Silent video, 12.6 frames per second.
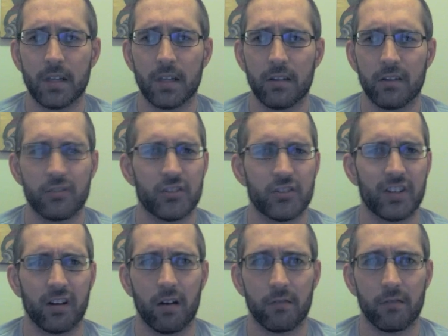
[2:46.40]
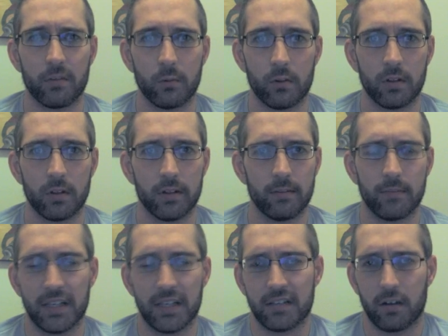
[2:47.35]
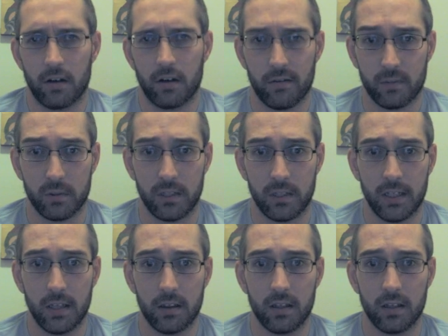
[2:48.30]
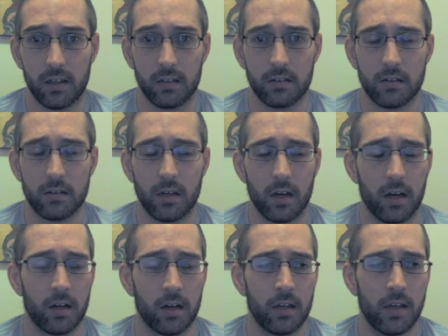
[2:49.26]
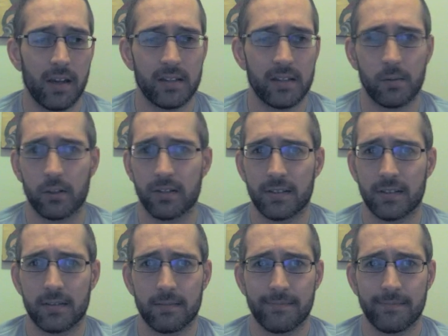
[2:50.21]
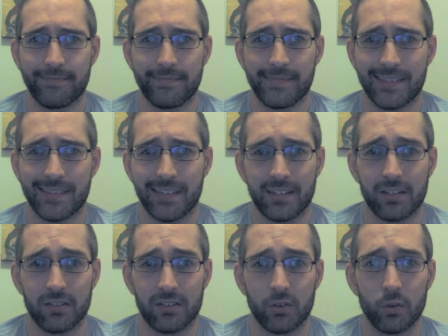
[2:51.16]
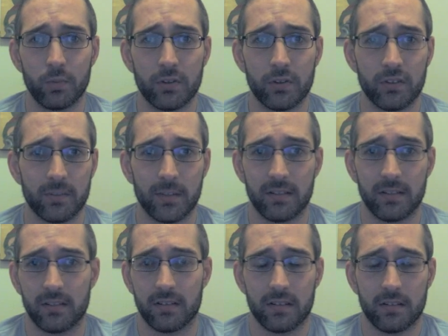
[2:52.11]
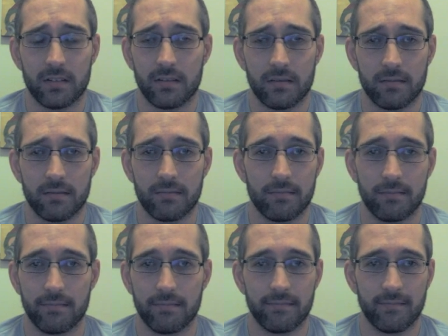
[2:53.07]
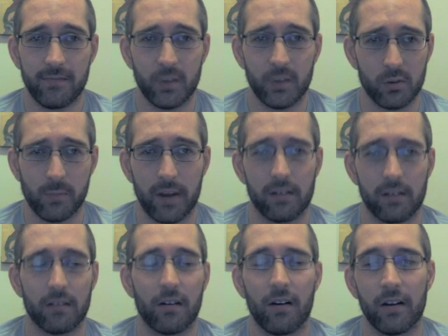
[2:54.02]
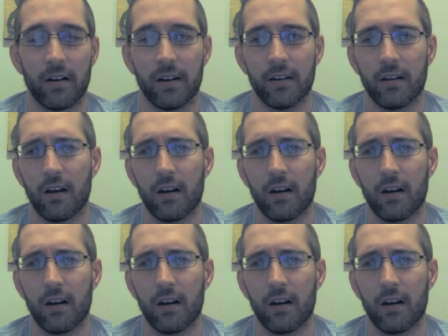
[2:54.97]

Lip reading: They're just uncomfortable, and it makes it uncomfortable to eat things. I typically stick to soups just because it feels better on it.